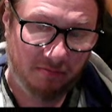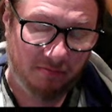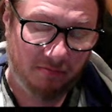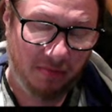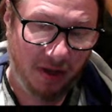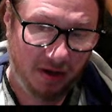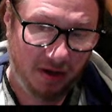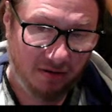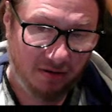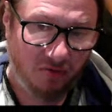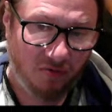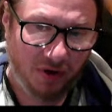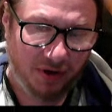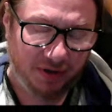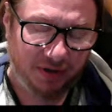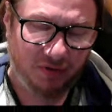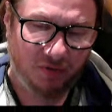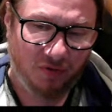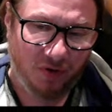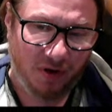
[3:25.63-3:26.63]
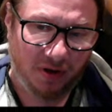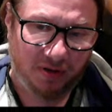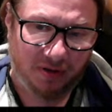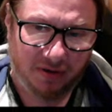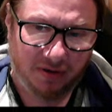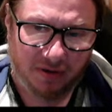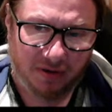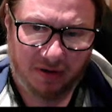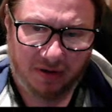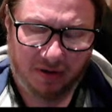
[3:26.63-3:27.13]
And quite,
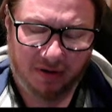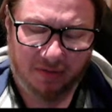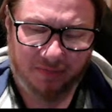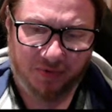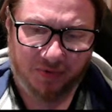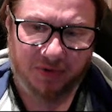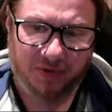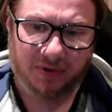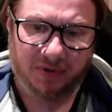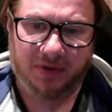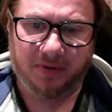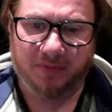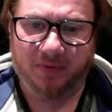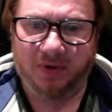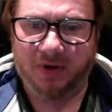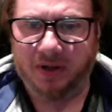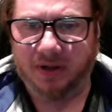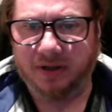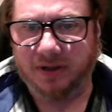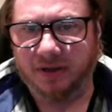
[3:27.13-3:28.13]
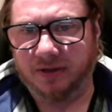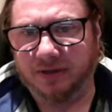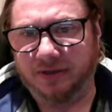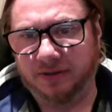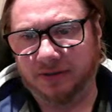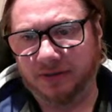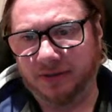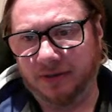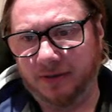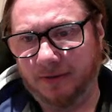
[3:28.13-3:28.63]
quite uh, predictable, I
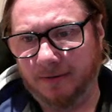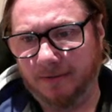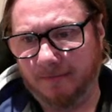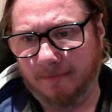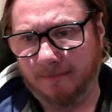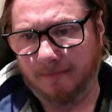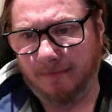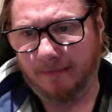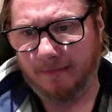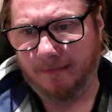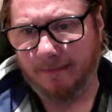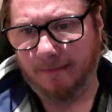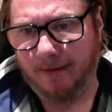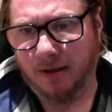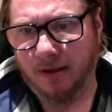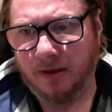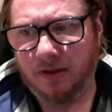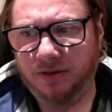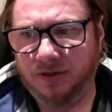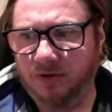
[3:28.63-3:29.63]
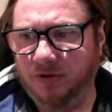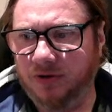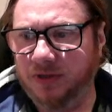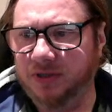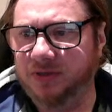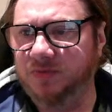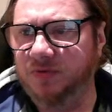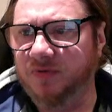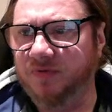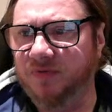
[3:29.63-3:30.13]
guess. So
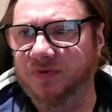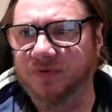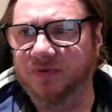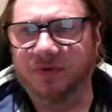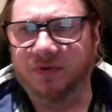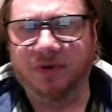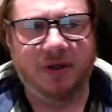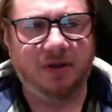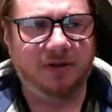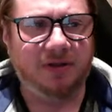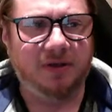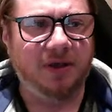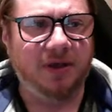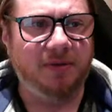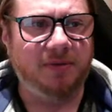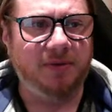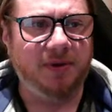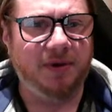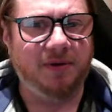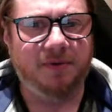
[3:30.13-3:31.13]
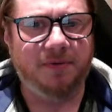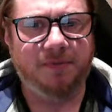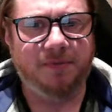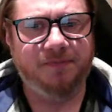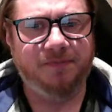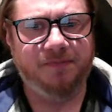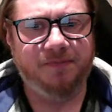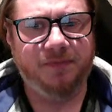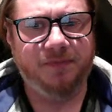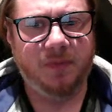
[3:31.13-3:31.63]
let's move to another game now.
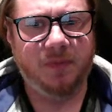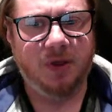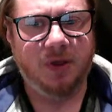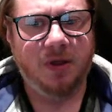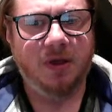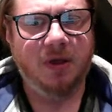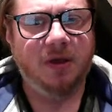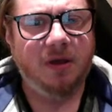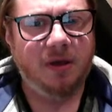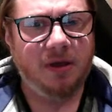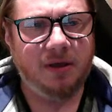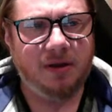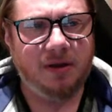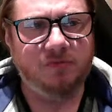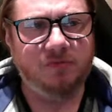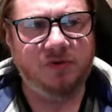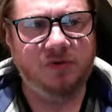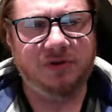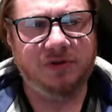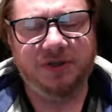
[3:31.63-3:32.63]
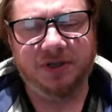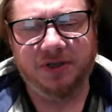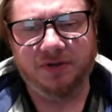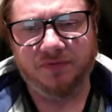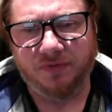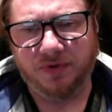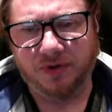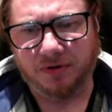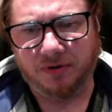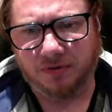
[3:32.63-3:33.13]
And we'll see
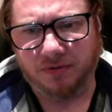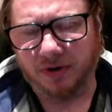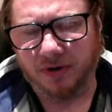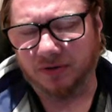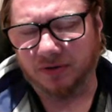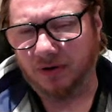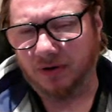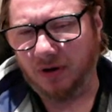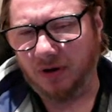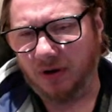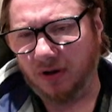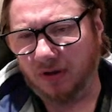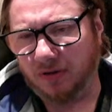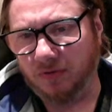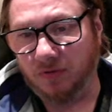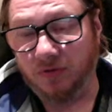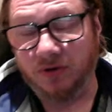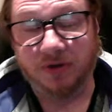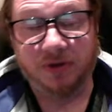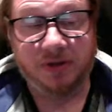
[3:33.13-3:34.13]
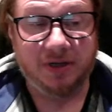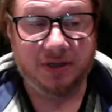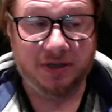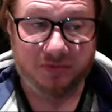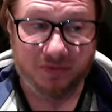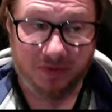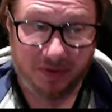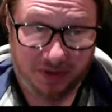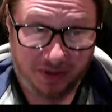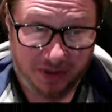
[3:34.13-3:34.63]
if we correct or not, or at
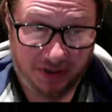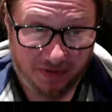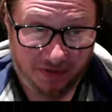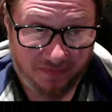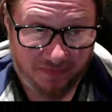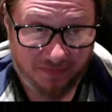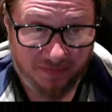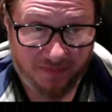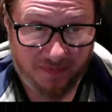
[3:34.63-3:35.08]
least we'll see if